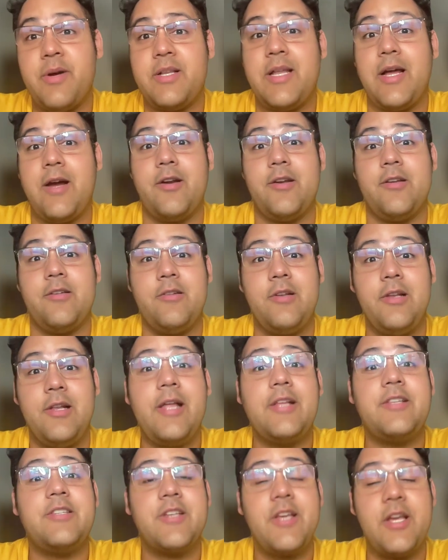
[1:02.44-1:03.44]
McClaren.
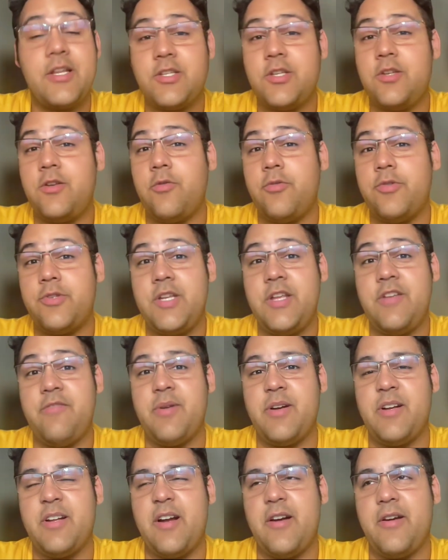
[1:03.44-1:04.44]
Let's get to know Steve
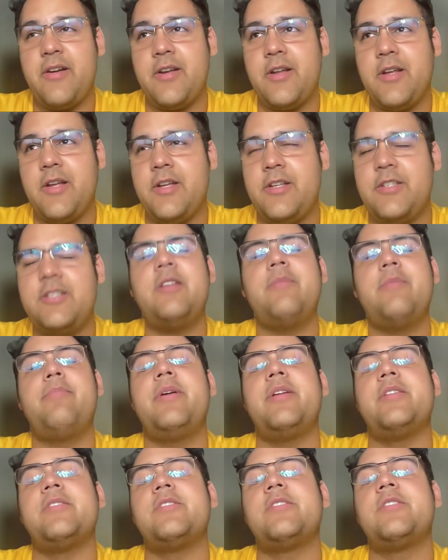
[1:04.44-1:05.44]
McClaren.
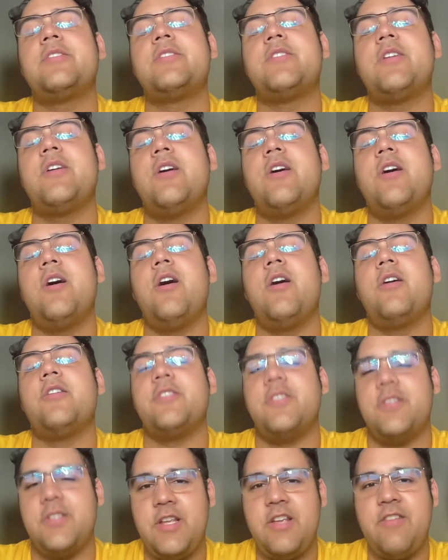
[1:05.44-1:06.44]
Tidbits
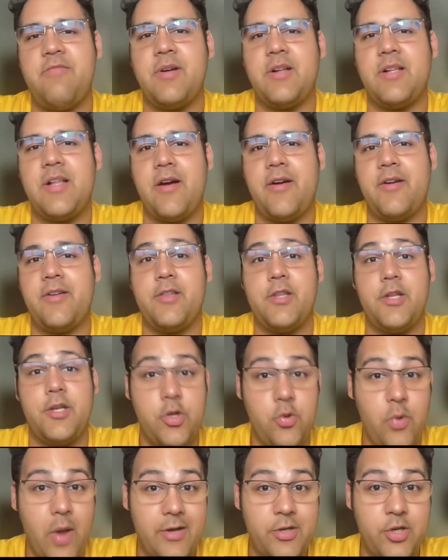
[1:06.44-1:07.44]
on Steve McClaren, the
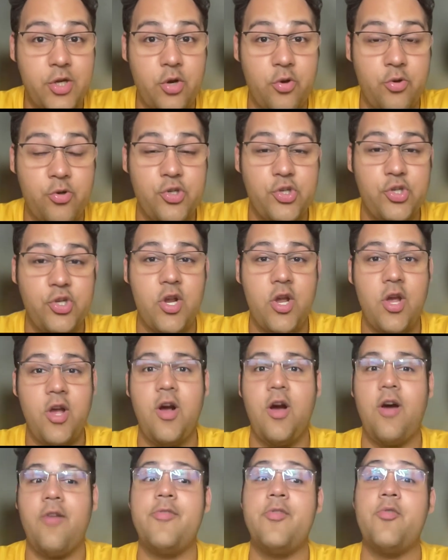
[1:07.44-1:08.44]
new head coach
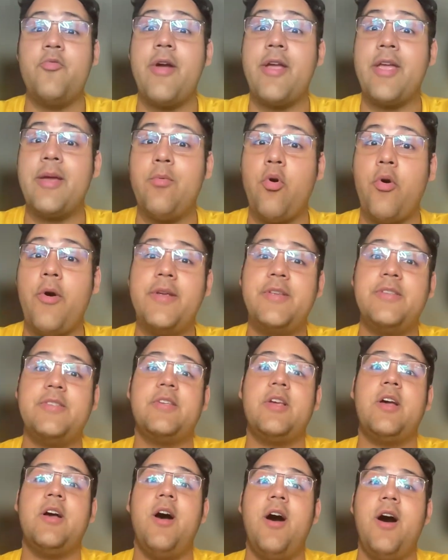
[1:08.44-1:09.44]
of the Reggae
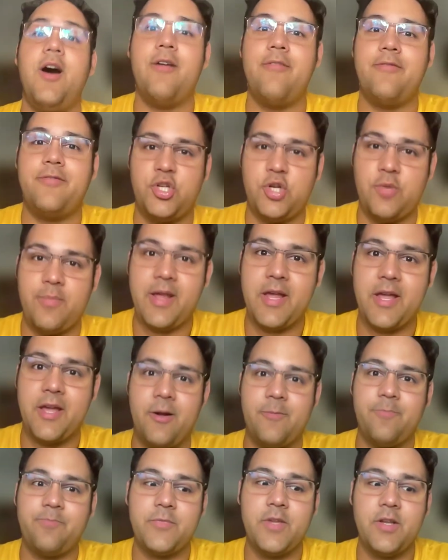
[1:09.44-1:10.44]
Boys of
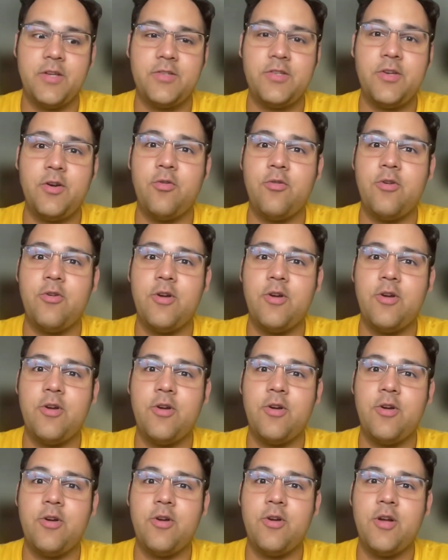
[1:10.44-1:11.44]
Jamaica. So,
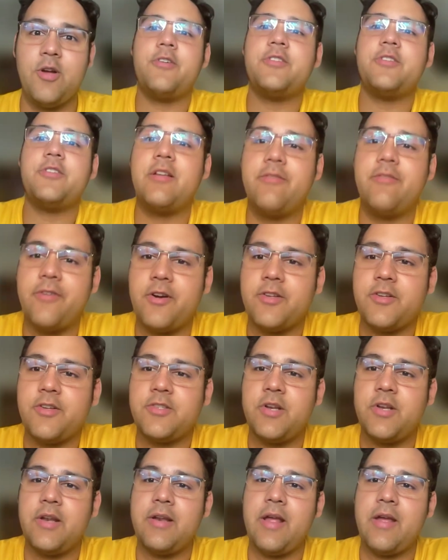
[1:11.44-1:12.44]
first thing first,
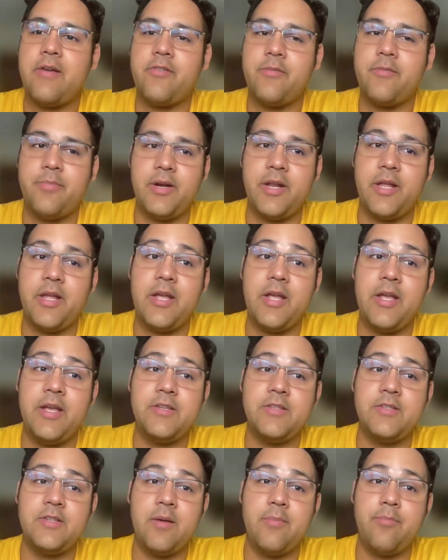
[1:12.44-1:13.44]
so that everybody
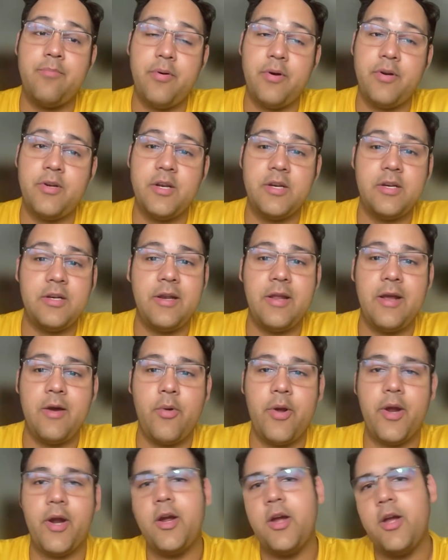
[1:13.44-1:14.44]
is abundantly
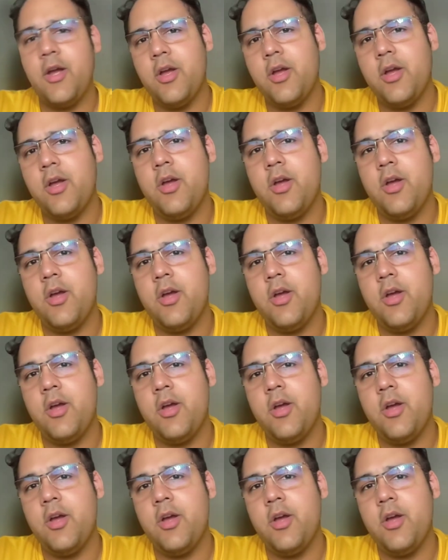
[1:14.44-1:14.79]
aware,